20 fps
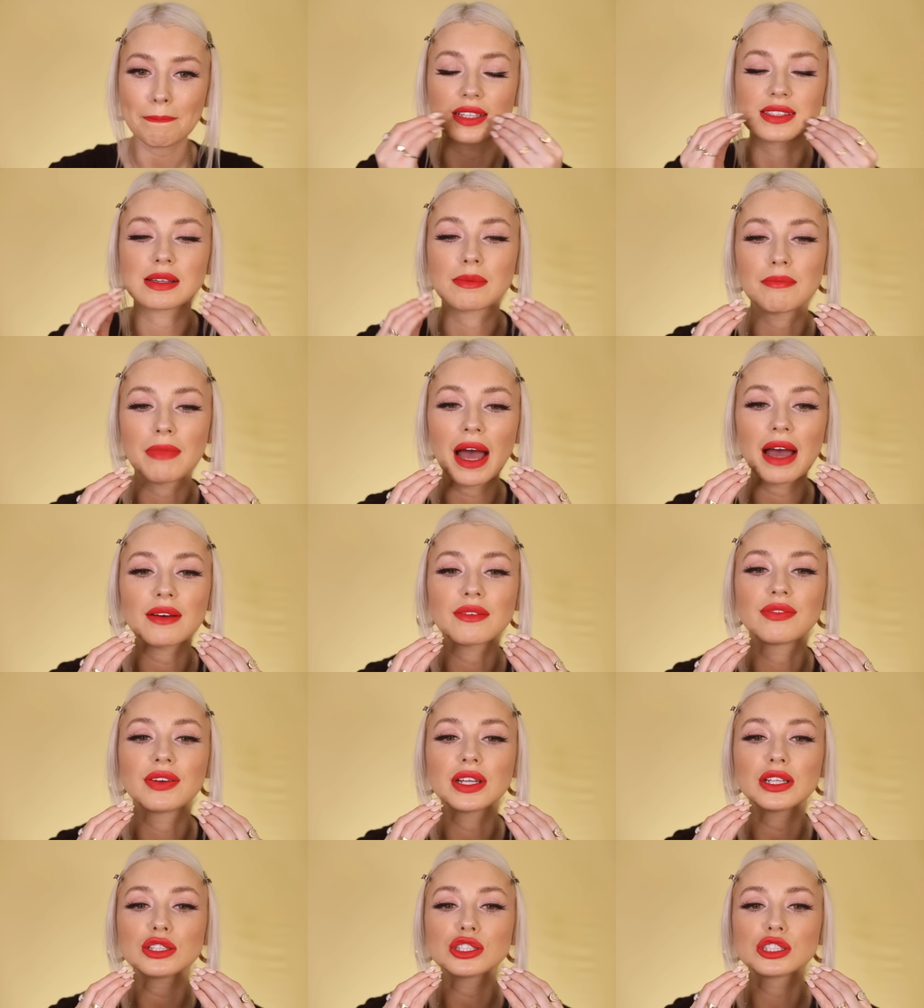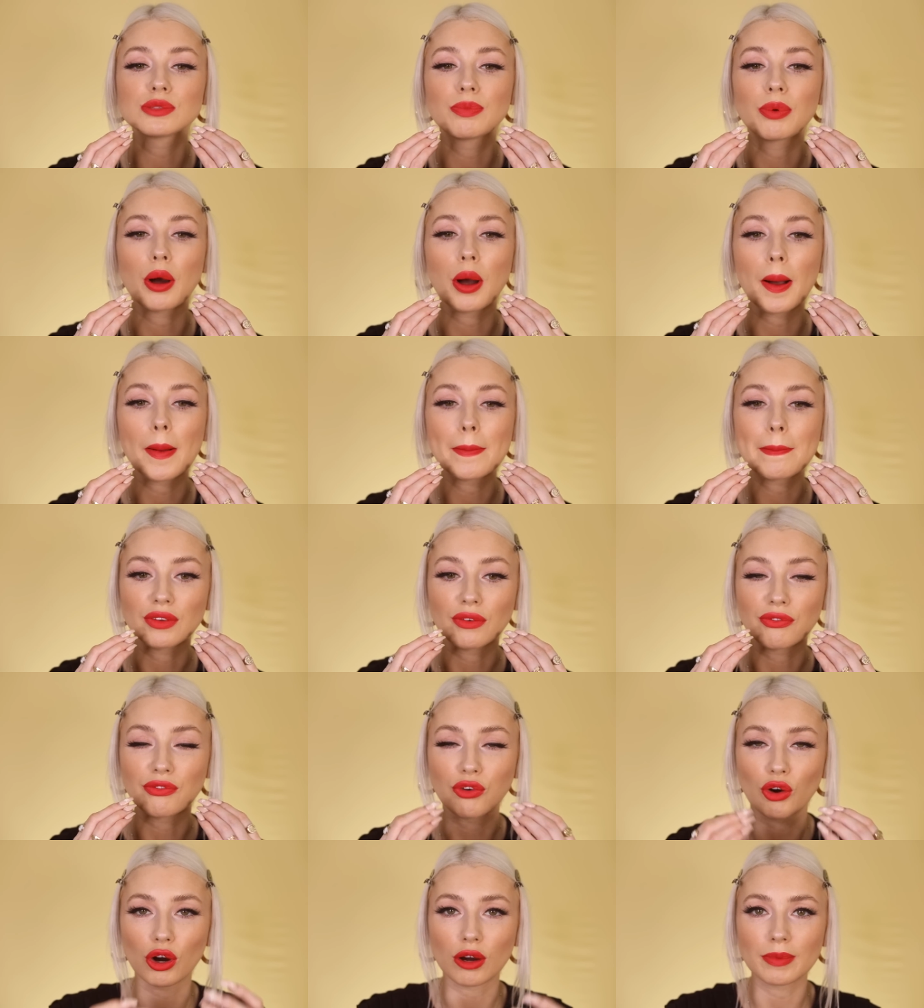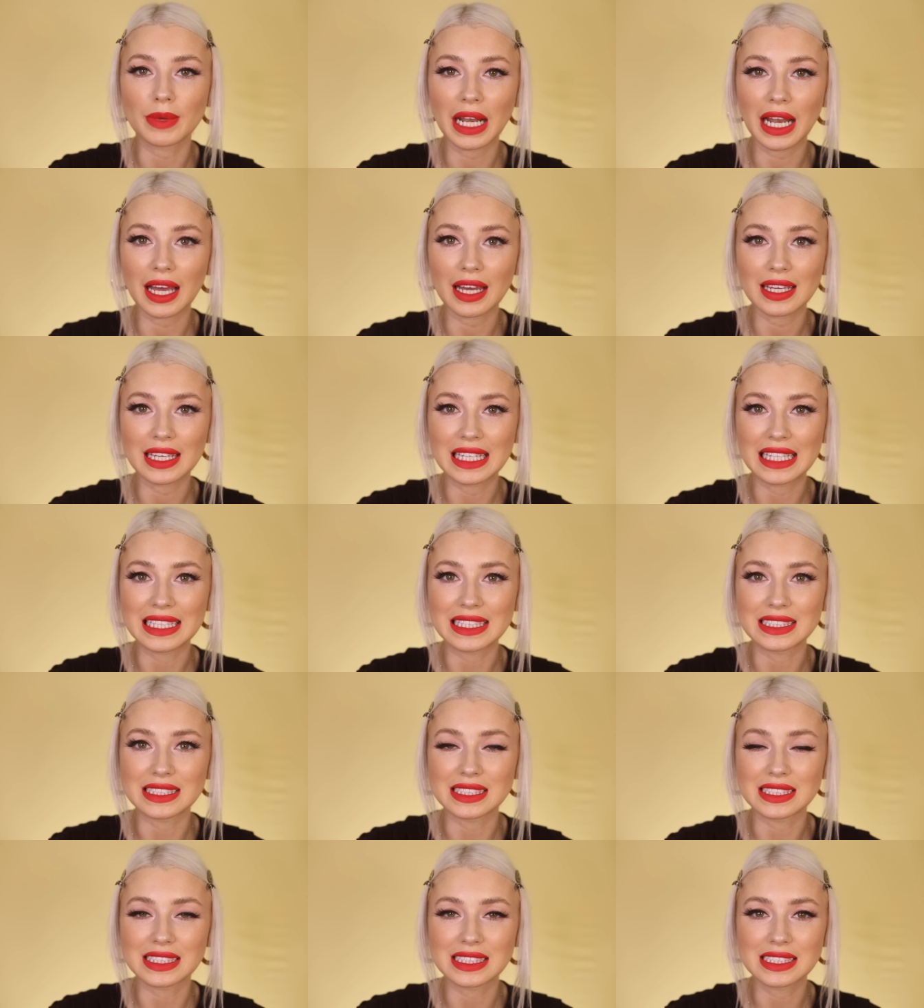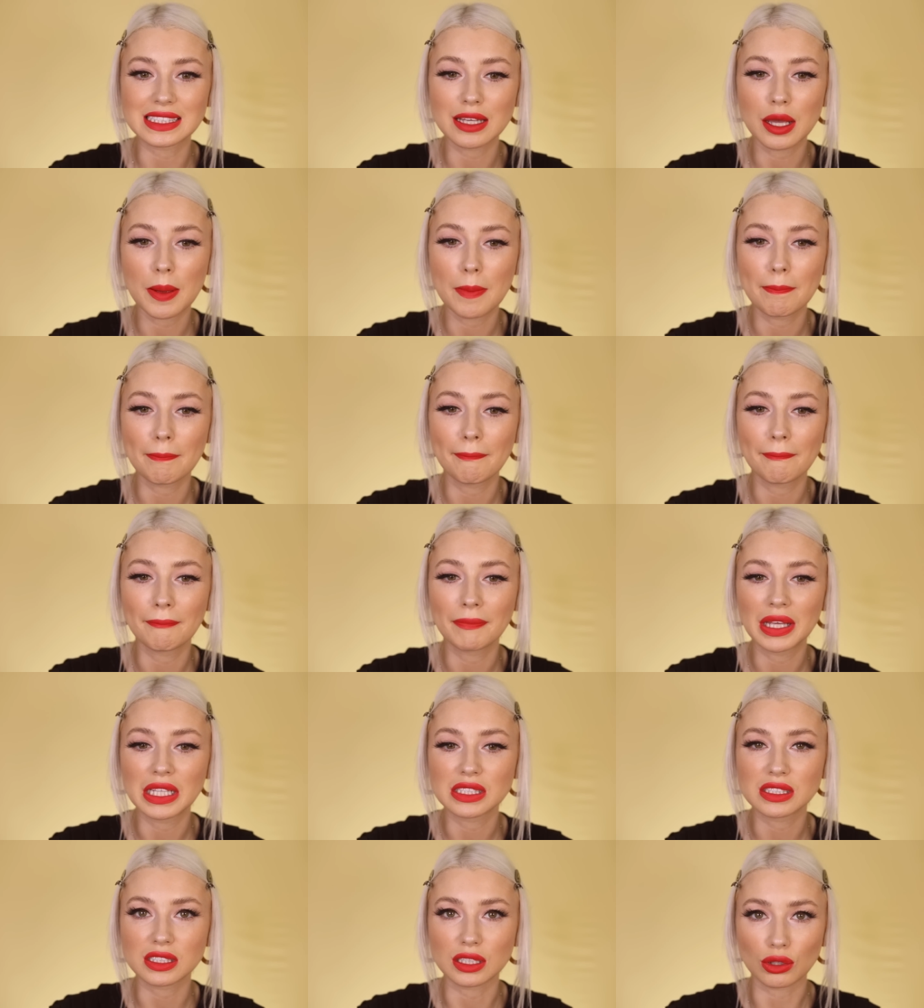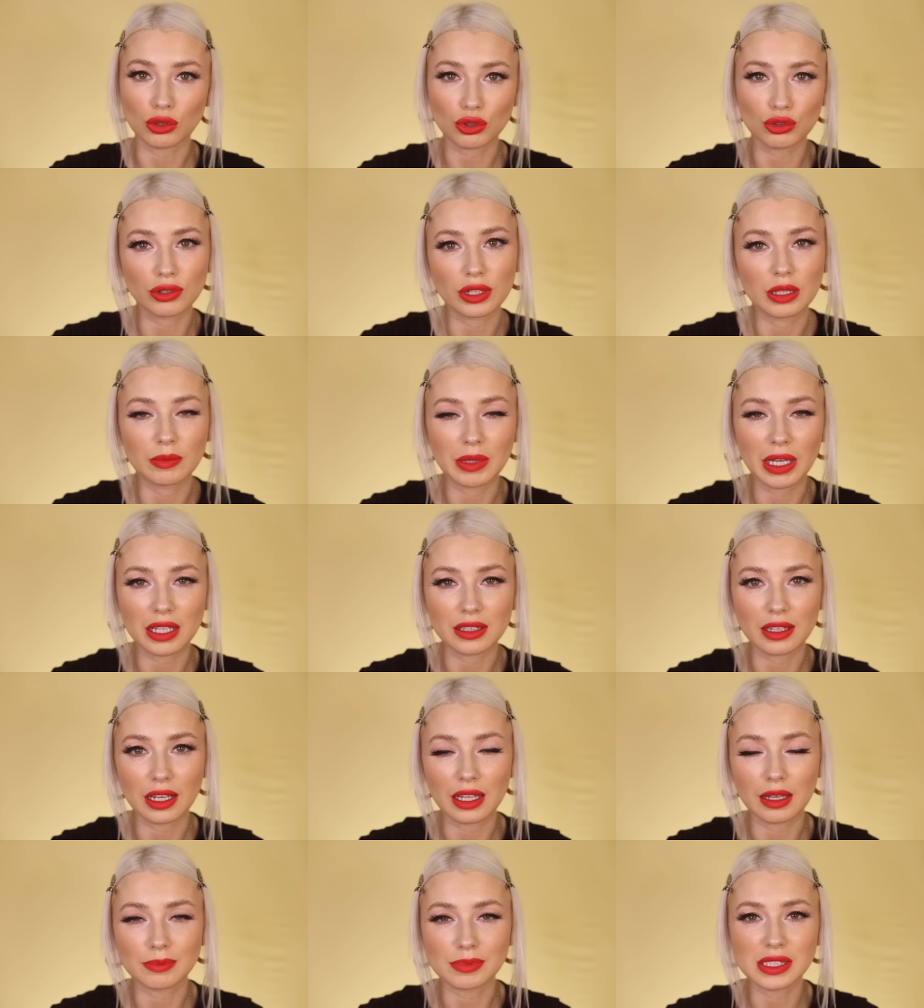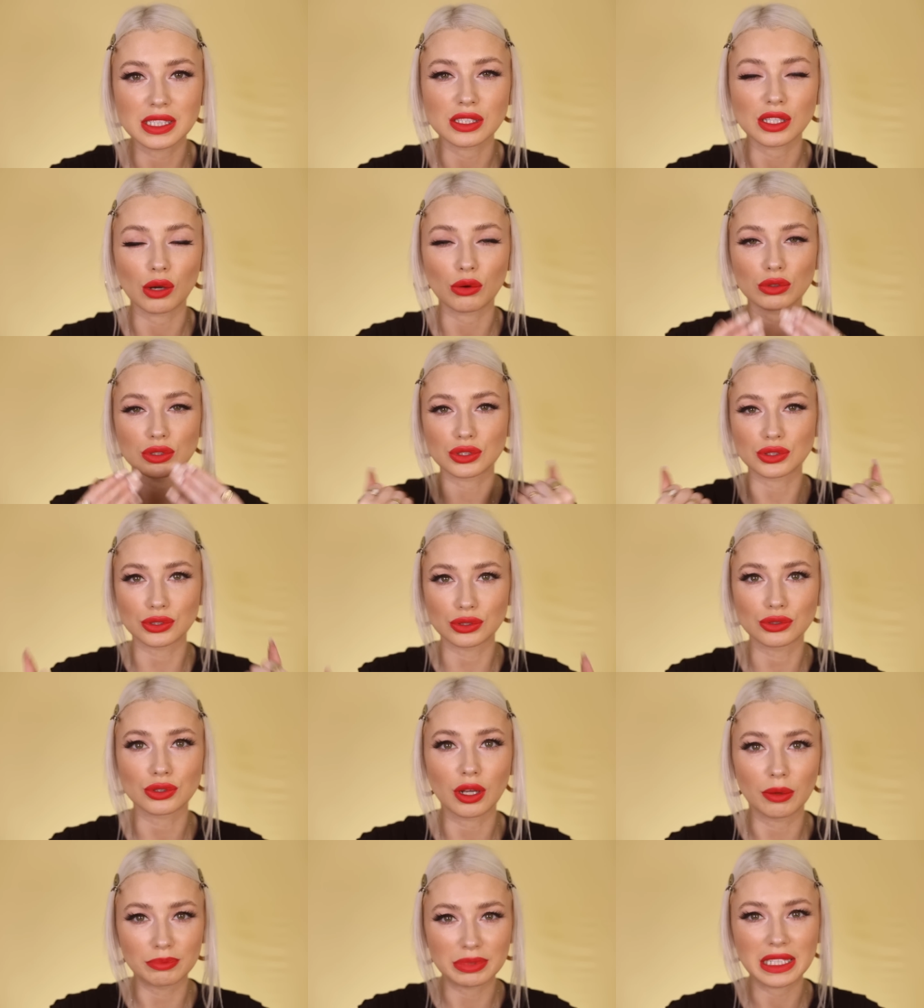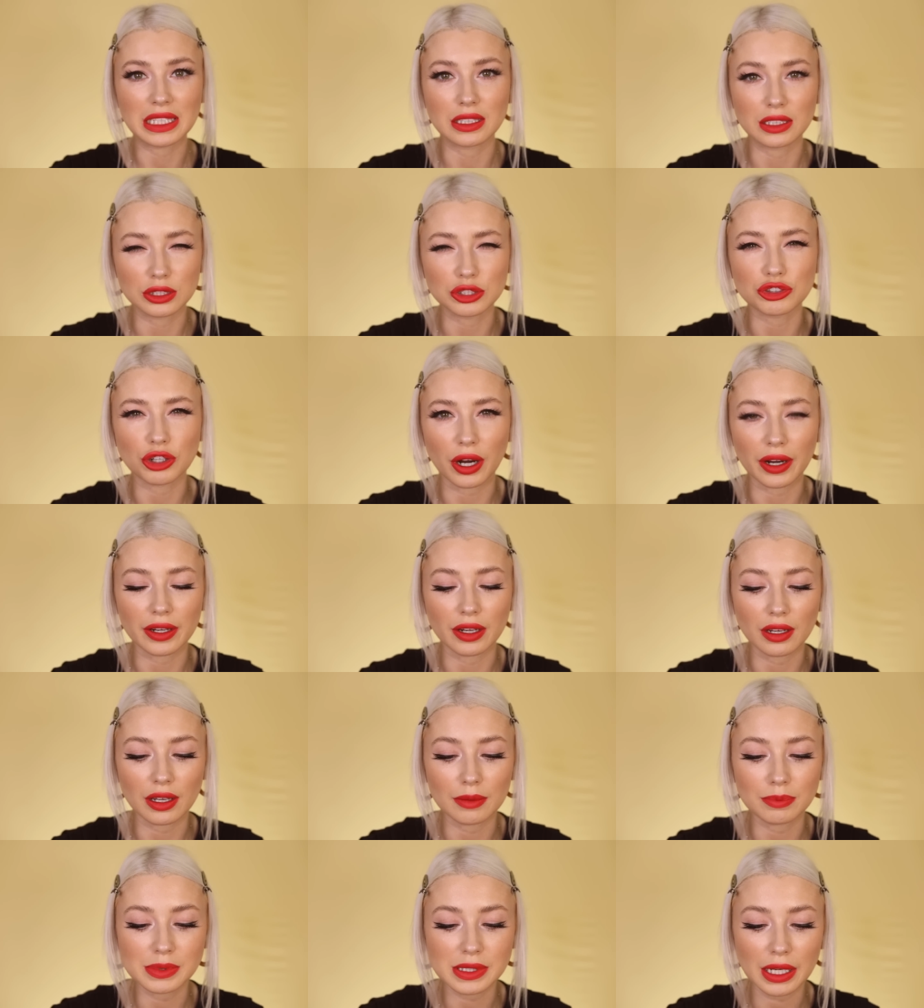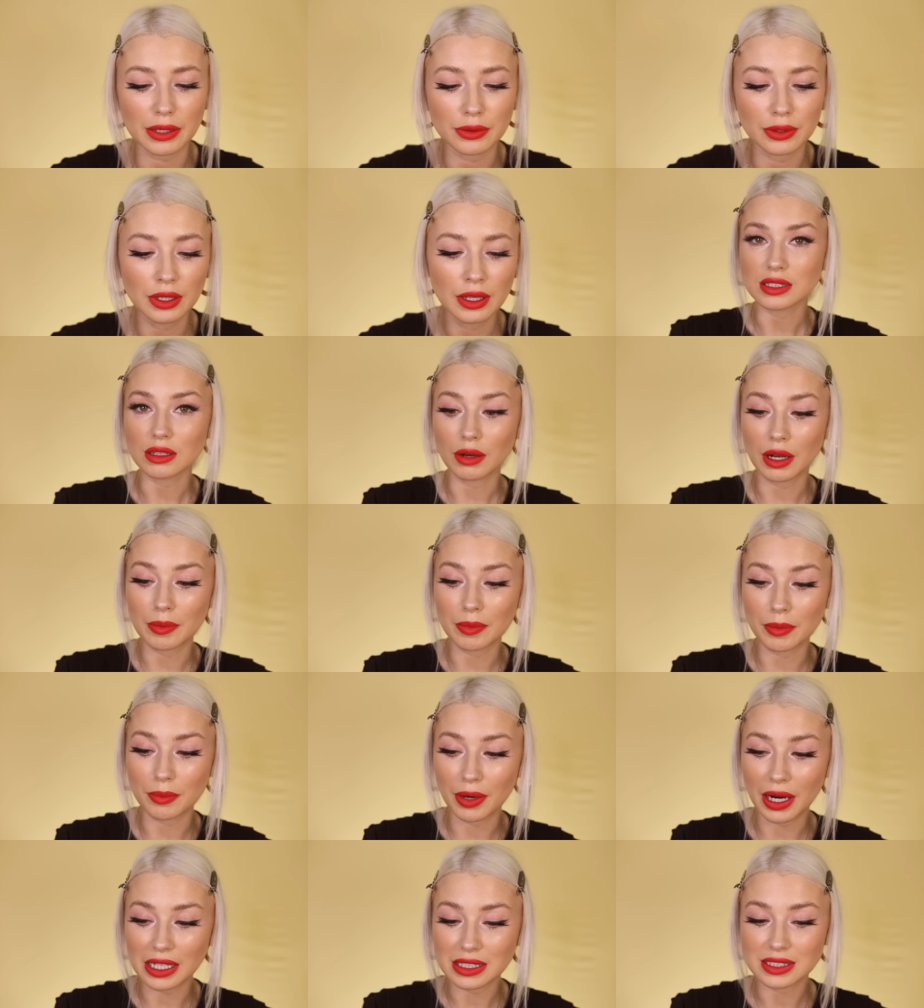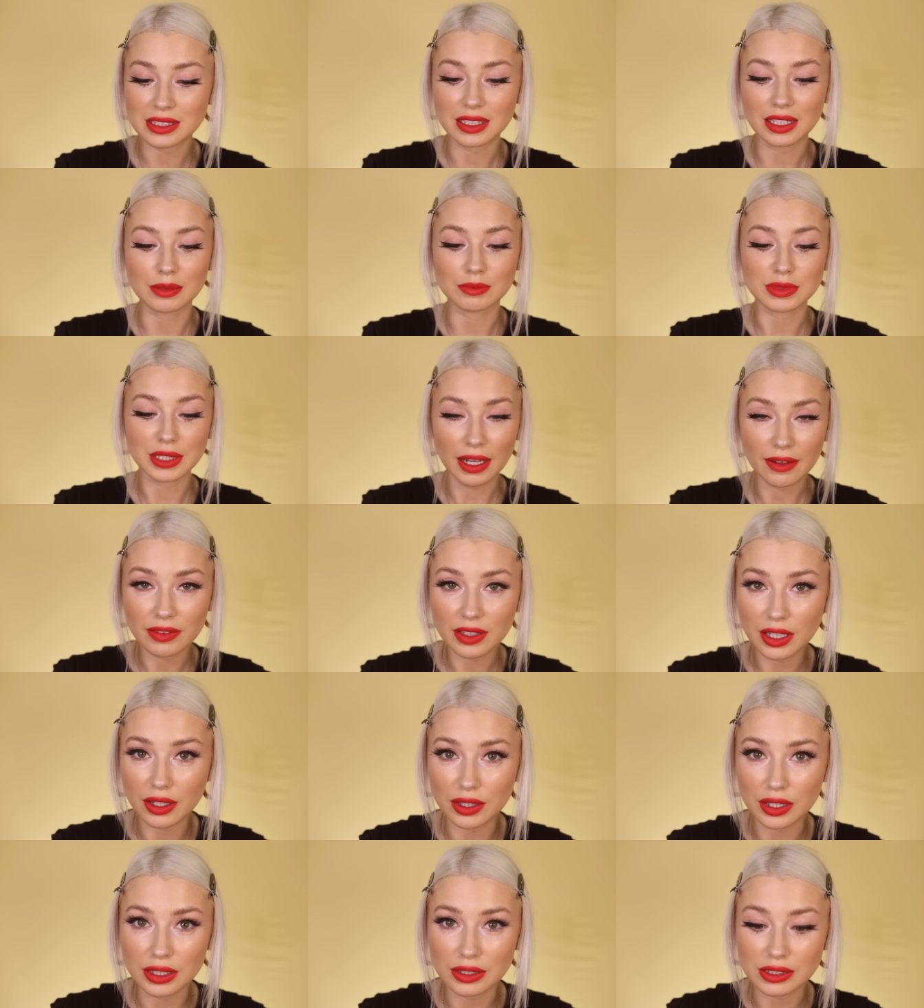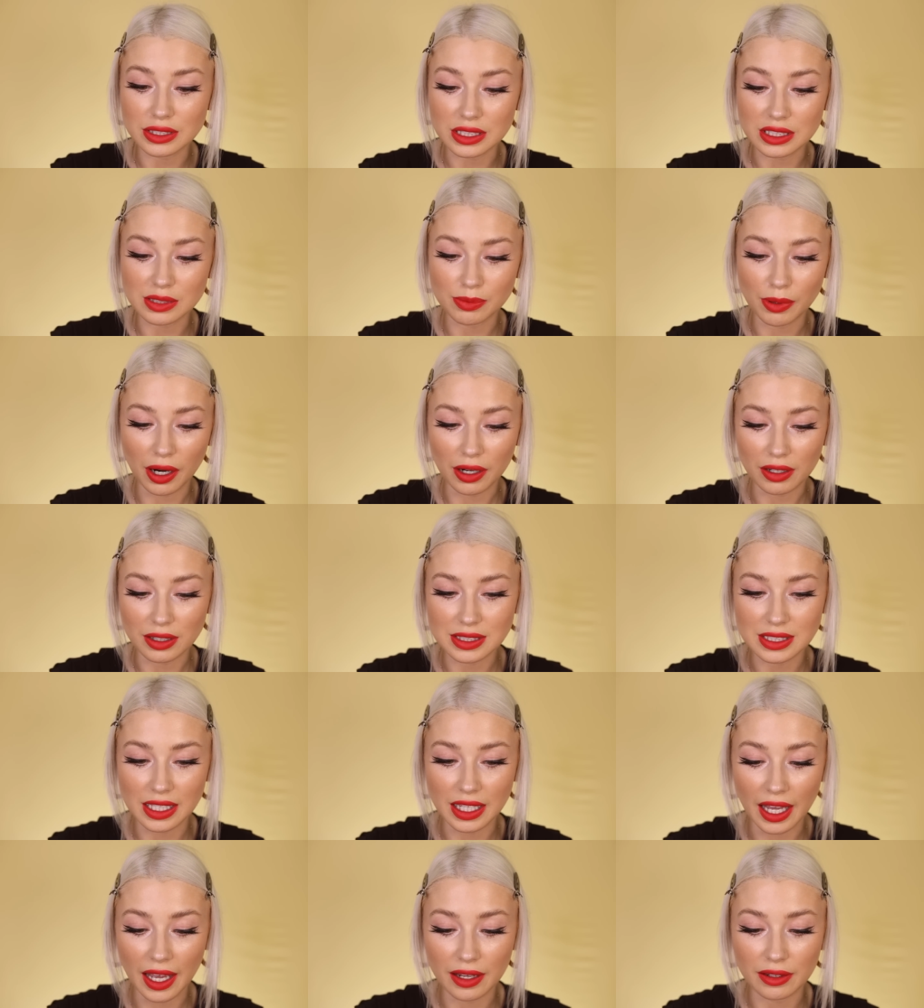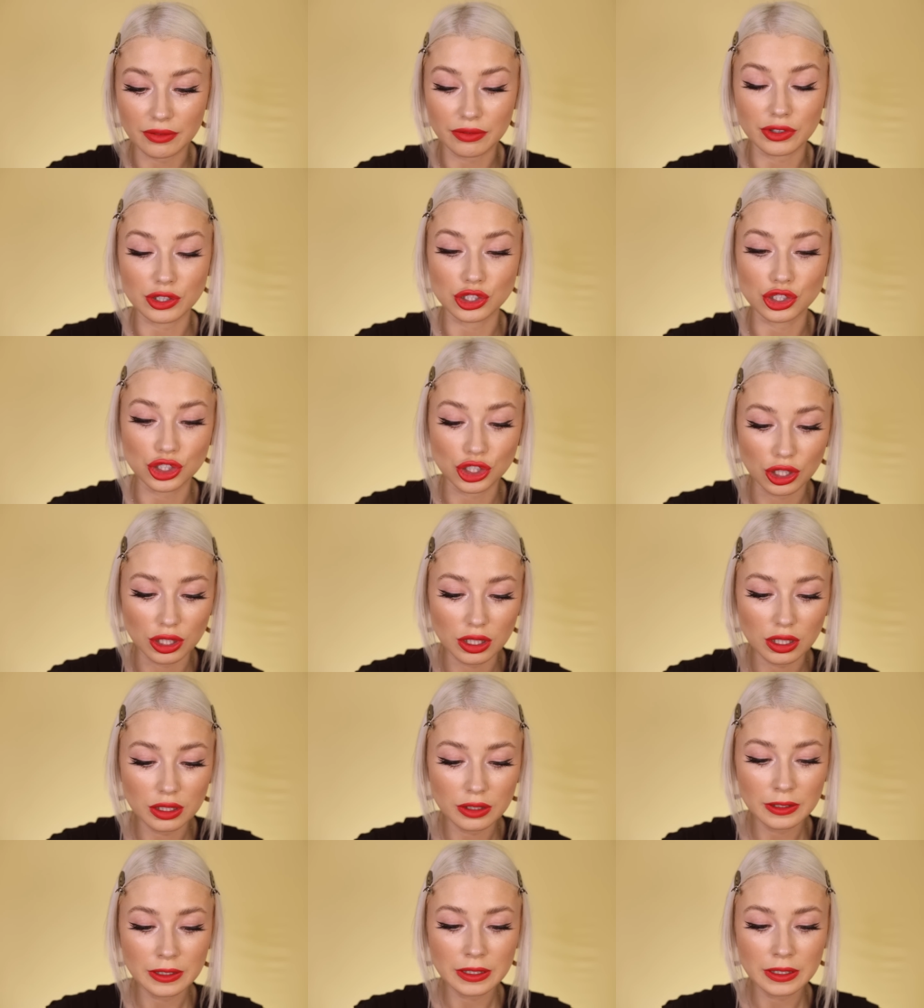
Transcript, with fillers: It's a matte finish, but the formula is still creamy on the lips, so it doesn't completely dry your lips out. So I'm impressed, and I'm definitely going to use these products again for sure.